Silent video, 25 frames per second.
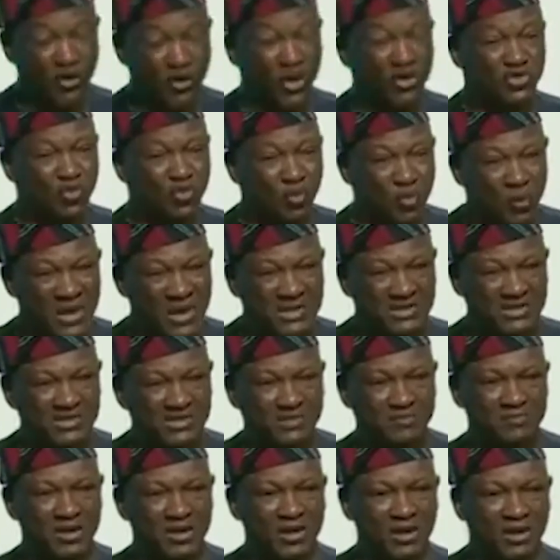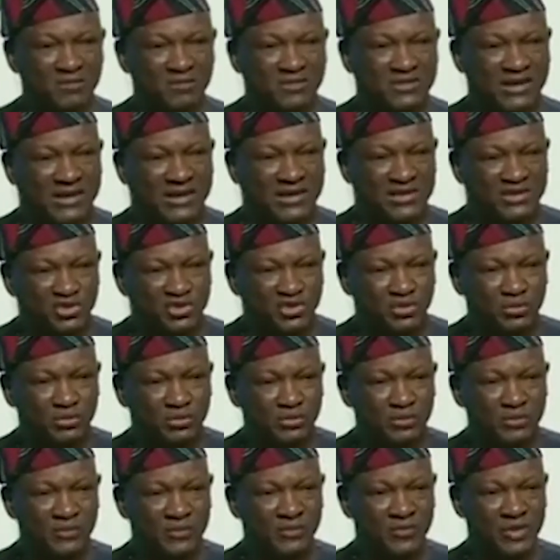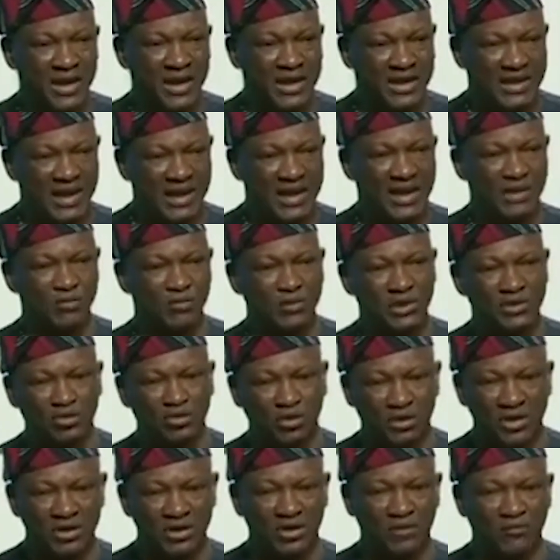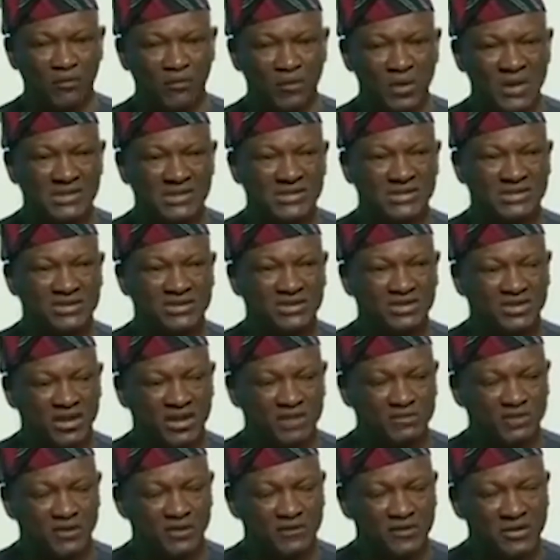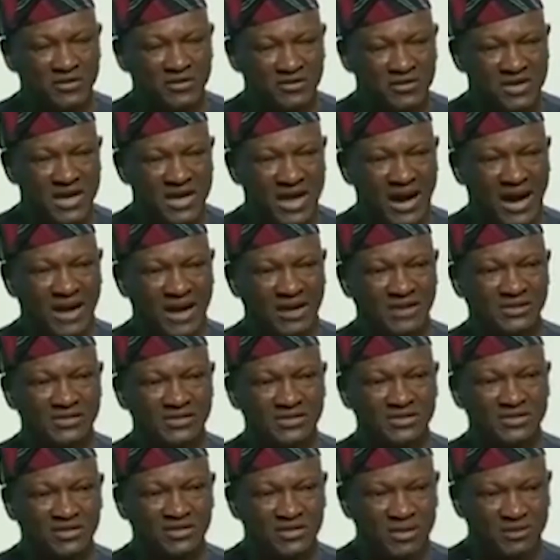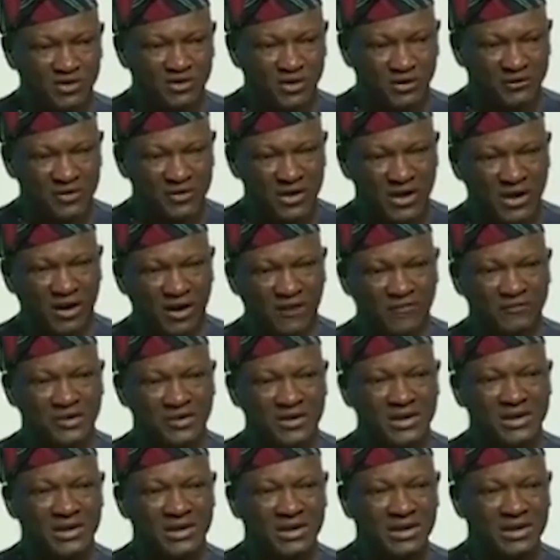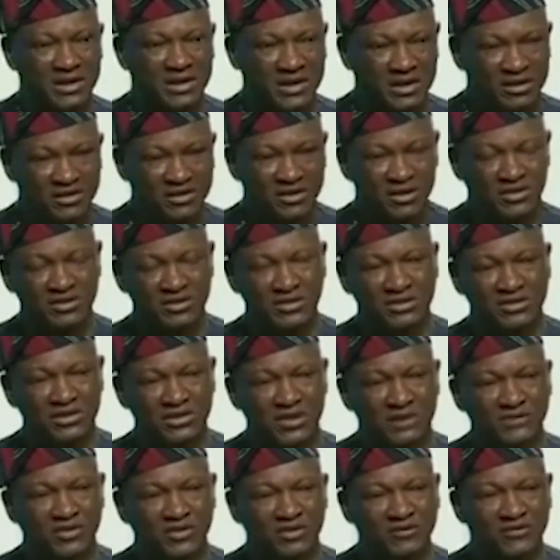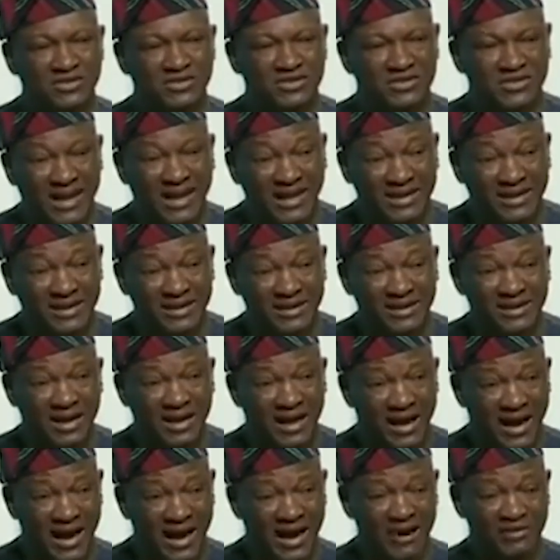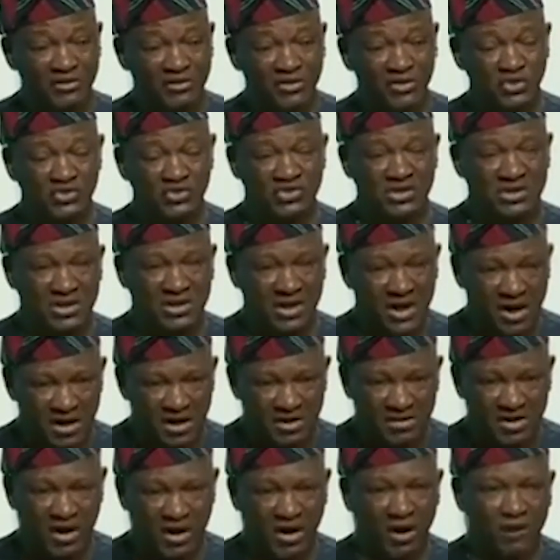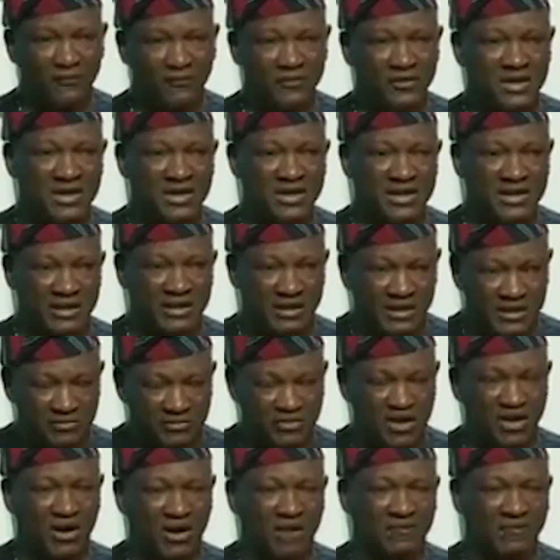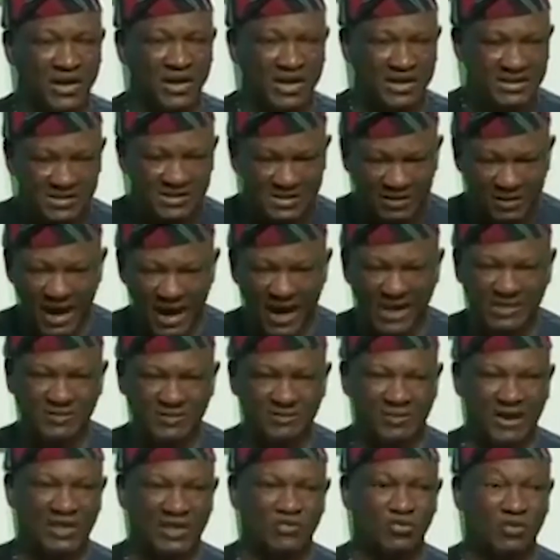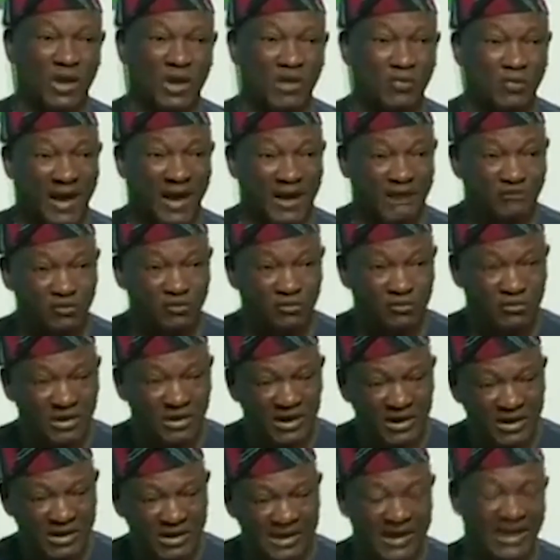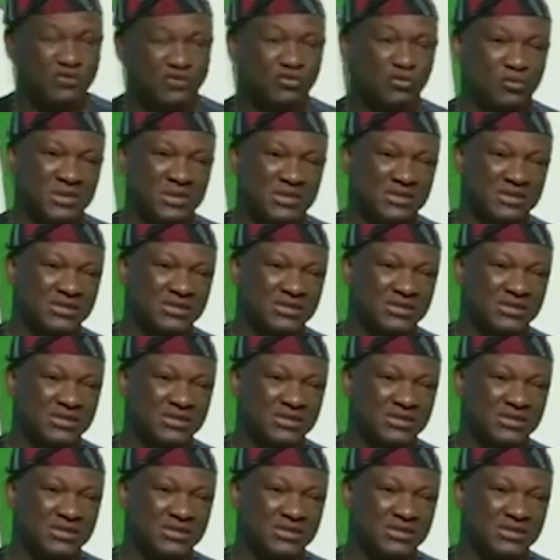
waste becomes an issue. Again, we're talking of waste in terms of the 3 R's, in terms of recovery, in terms of recycling and reusing. Recover is the aspect where we have to get waste